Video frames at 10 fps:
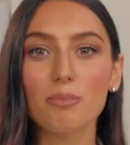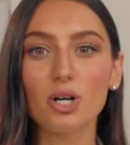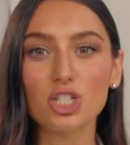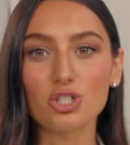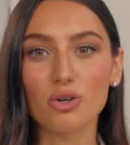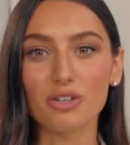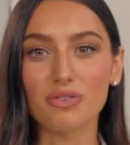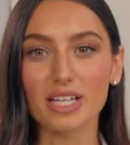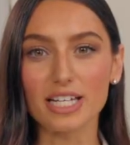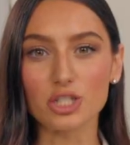Push
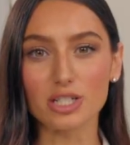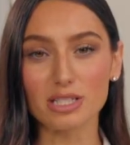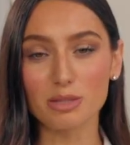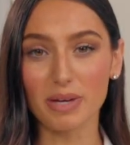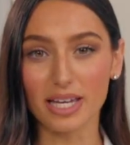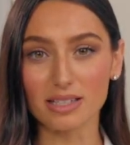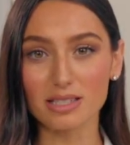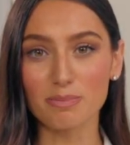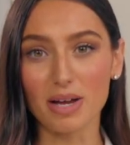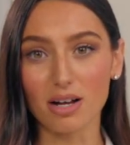notifications,
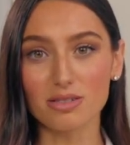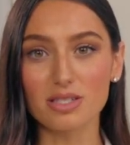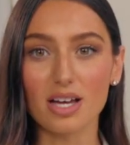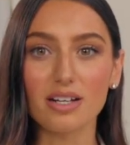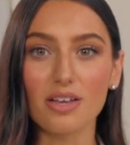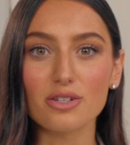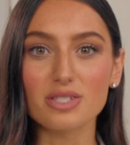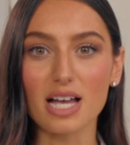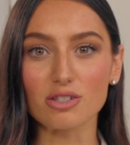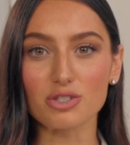pings, bells, and other
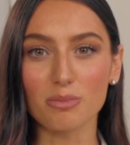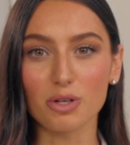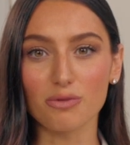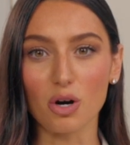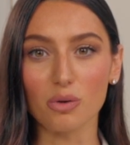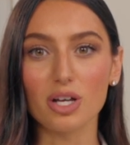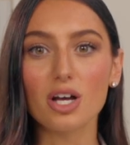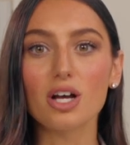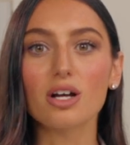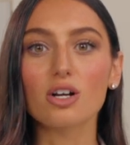sounds from your phone
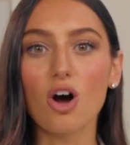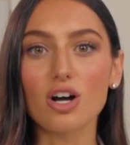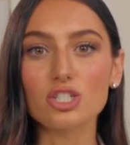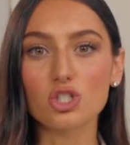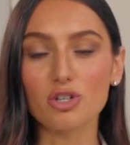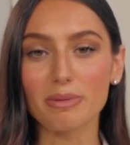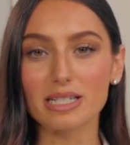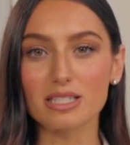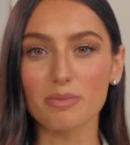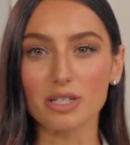cause
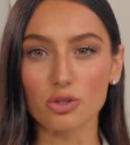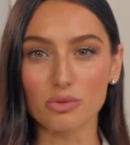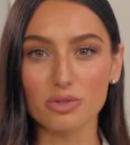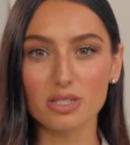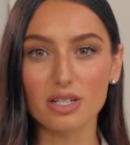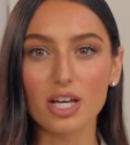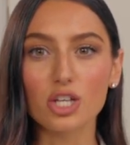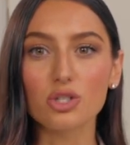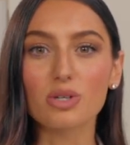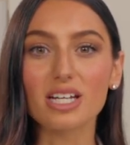streaming to be used.
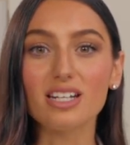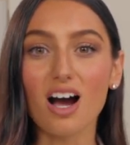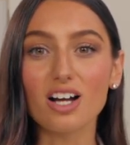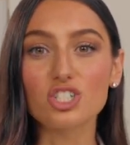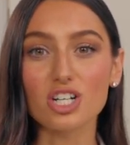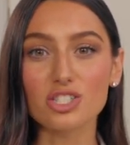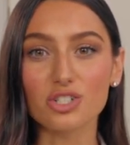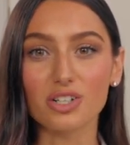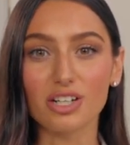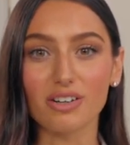You cannot adjust
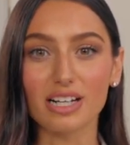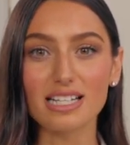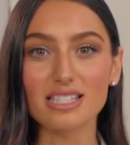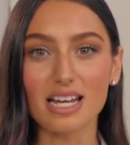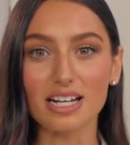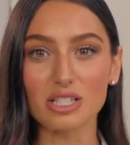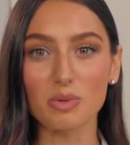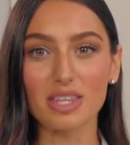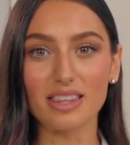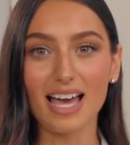your hearing aid settings
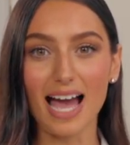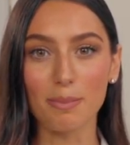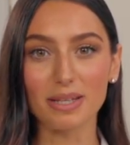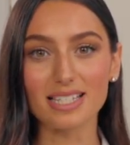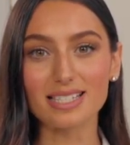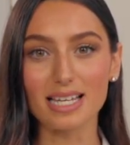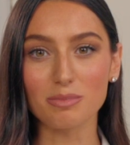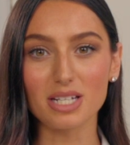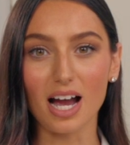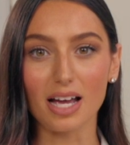within the app at the
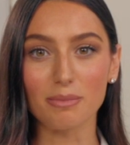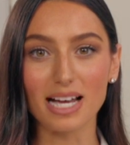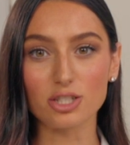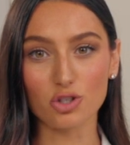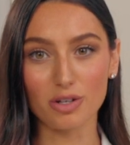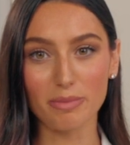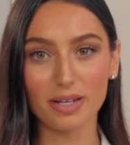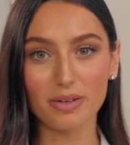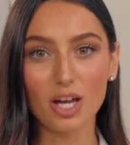same time as streaming,